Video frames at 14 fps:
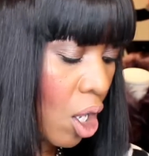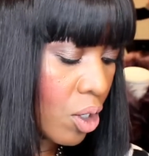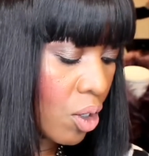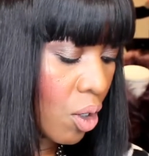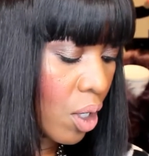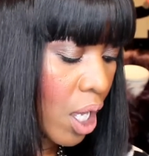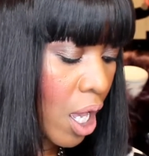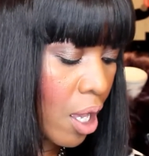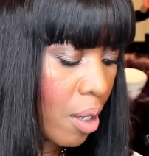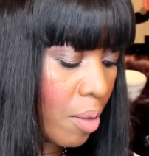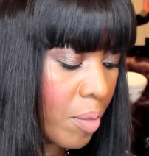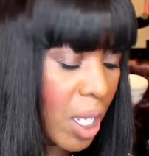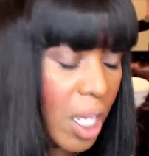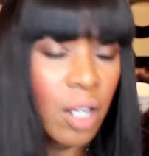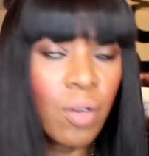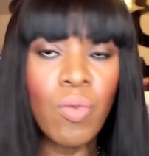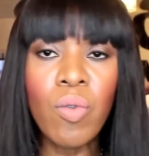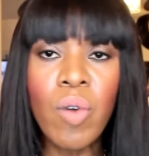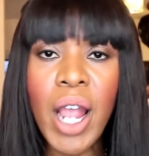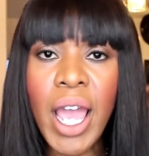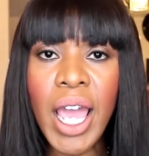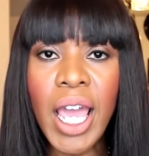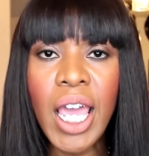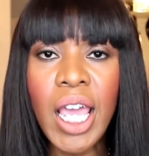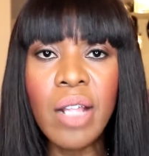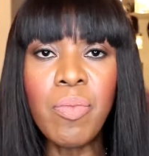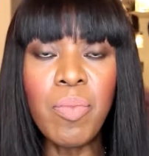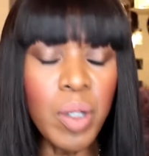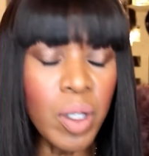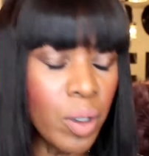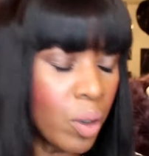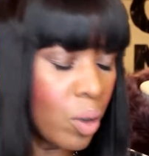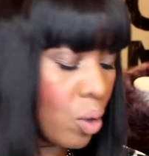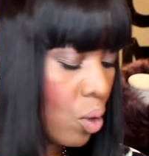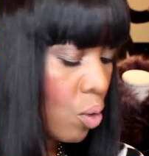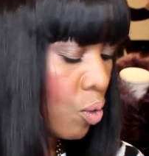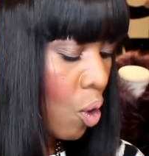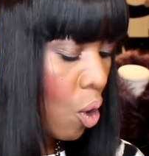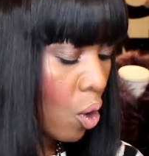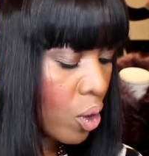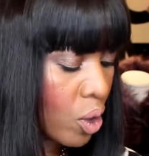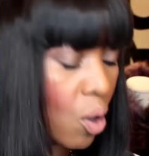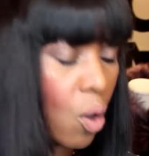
also come in red, blue, rose